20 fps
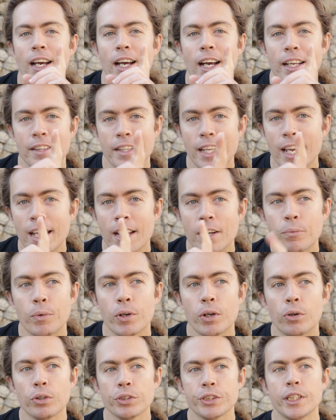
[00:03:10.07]
And then
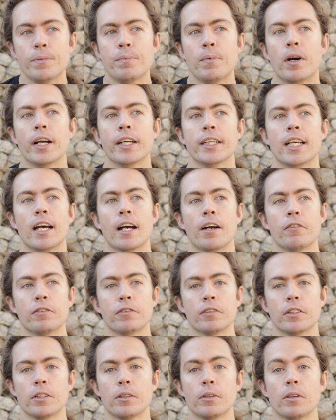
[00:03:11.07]
we also might have
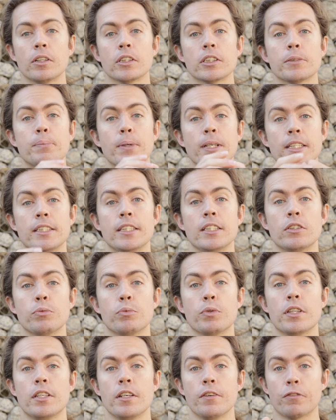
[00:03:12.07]
species
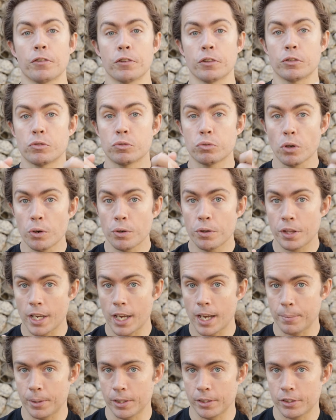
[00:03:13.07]
with different growth
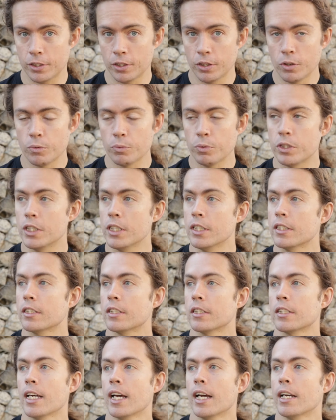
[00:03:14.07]
habits, which is to
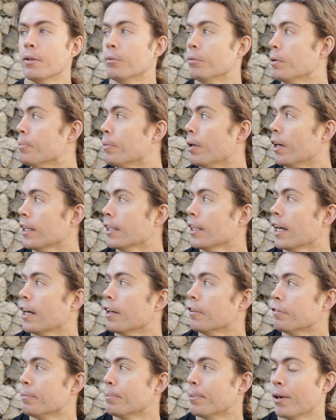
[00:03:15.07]
say we might
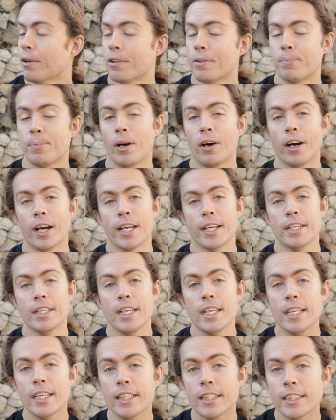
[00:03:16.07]
have both
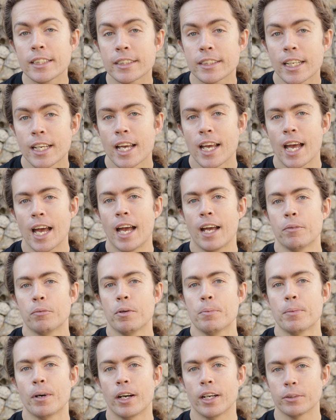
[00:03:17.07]
pioneers and
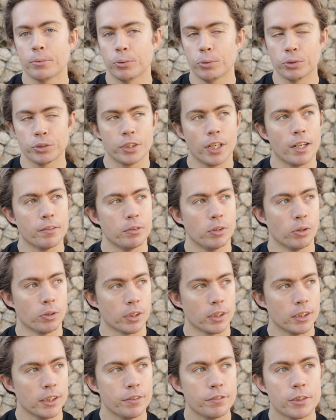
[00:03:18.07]
we might also have
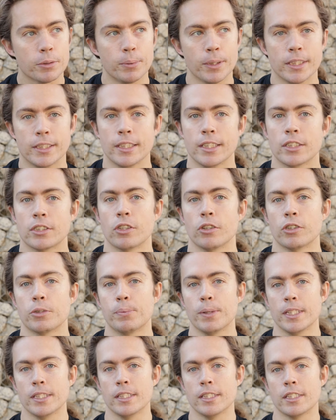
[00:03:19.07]
longer lived species. So
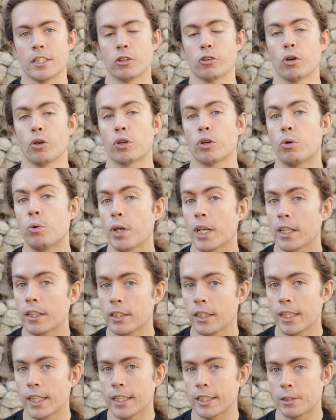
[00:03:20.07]
species that grow
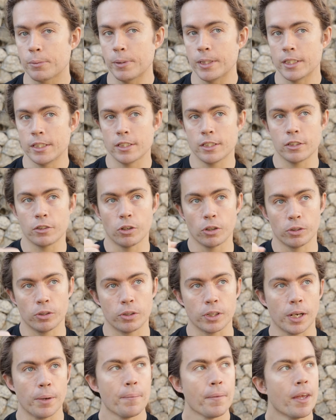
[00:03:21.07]
quickly and species that grow
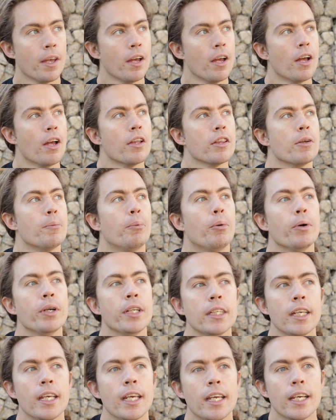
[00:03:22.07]
longer. The
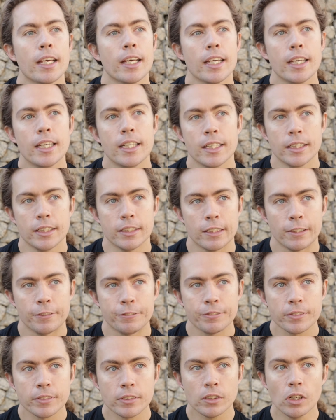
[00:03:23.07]
point here is
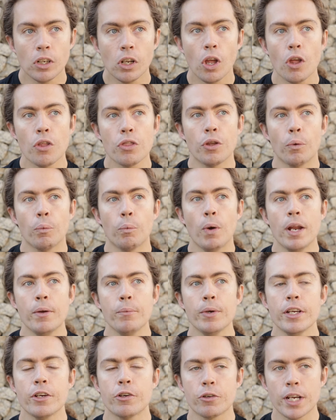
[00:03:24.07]
that when
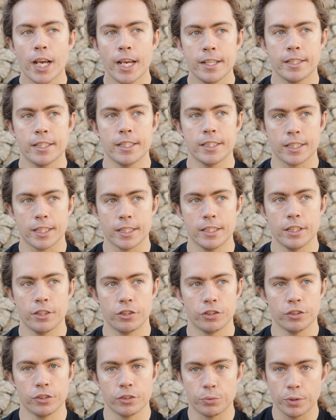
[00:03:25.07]
we create these
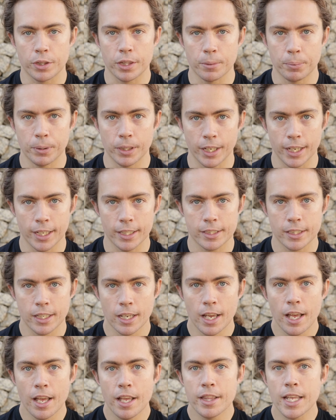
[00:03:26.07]
conditions with the plants,
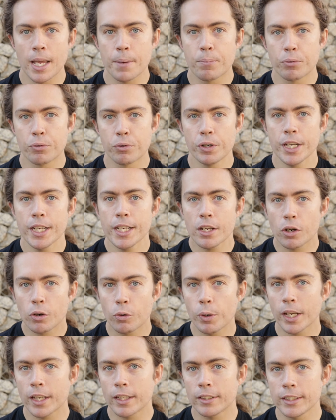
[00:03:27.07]
they pretty
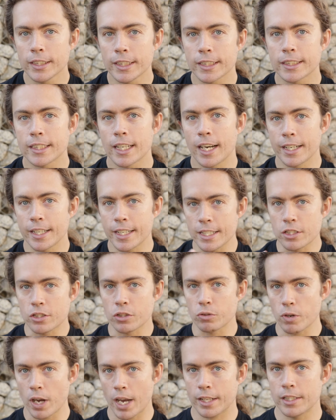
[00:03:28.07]
quickly start
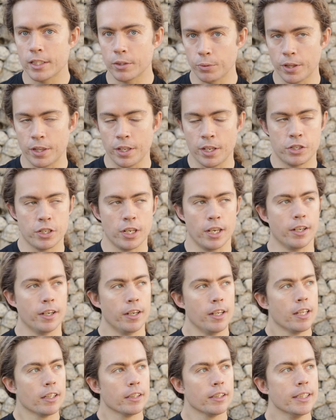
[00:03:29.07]
interacting with each other.
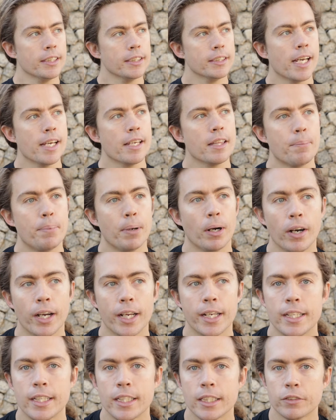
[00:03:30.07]
Let's take the
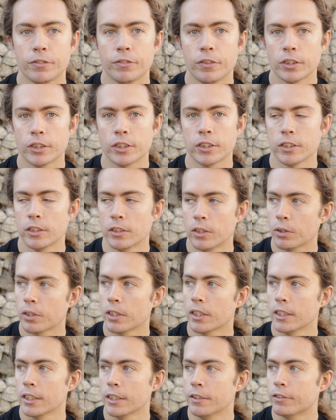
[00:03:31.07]
pioneers versus
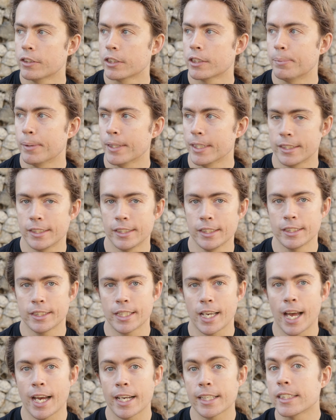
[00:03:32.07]
longer lived species
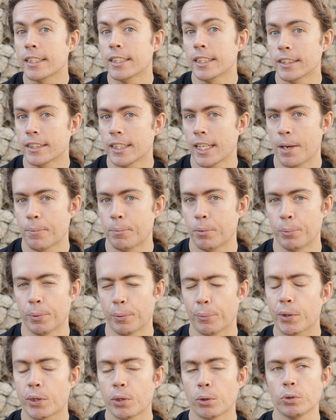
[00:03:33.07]
as an example, but
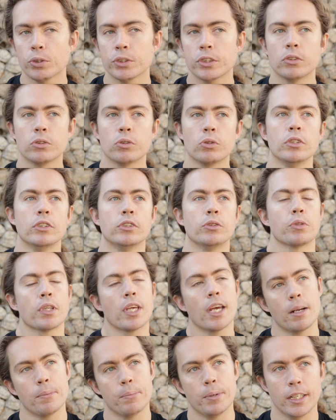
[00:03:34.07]
we could also do this with
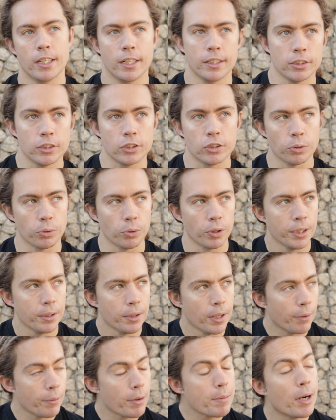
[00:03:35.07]
canopy and understory,
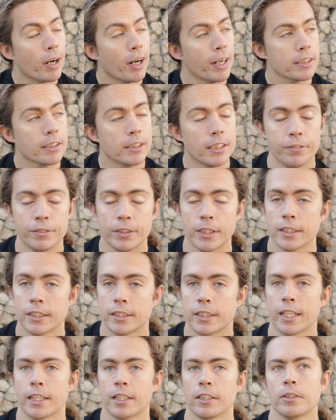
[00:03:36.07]
or we might even in a
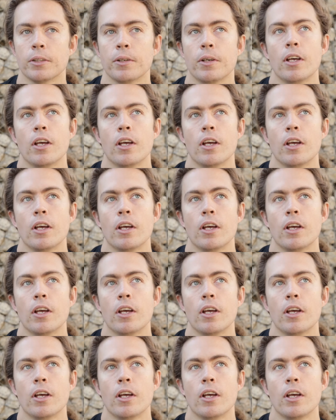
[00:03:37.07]
second.